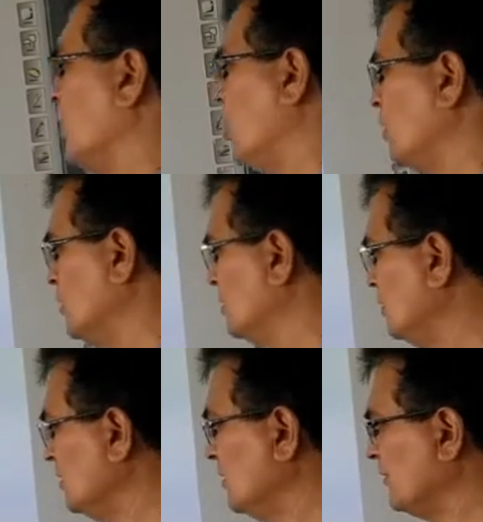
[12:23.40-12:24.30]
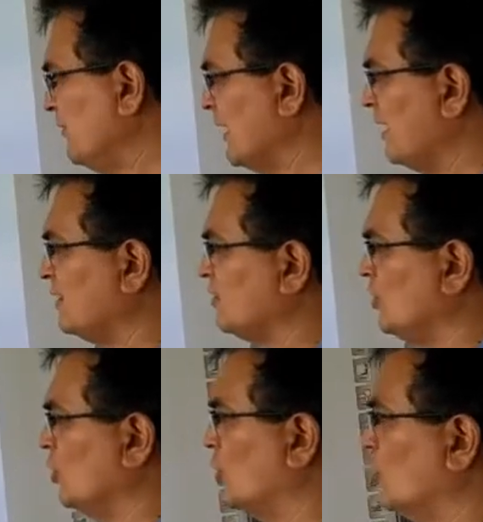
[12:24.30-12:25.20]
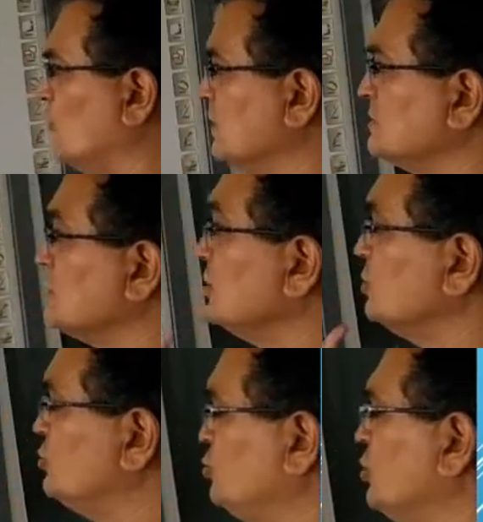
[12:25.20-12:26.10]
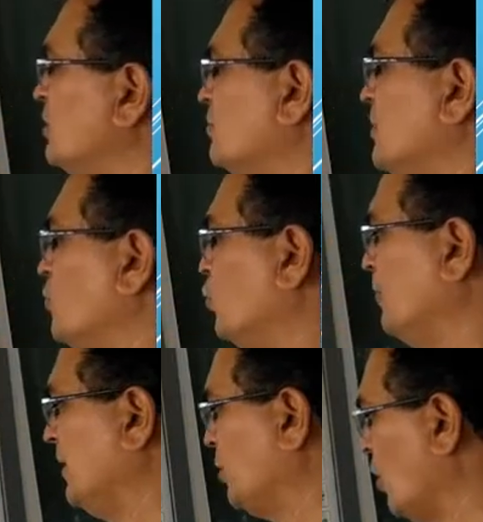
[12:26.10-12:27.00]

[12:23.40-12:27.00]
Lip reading: order that here onwards German would be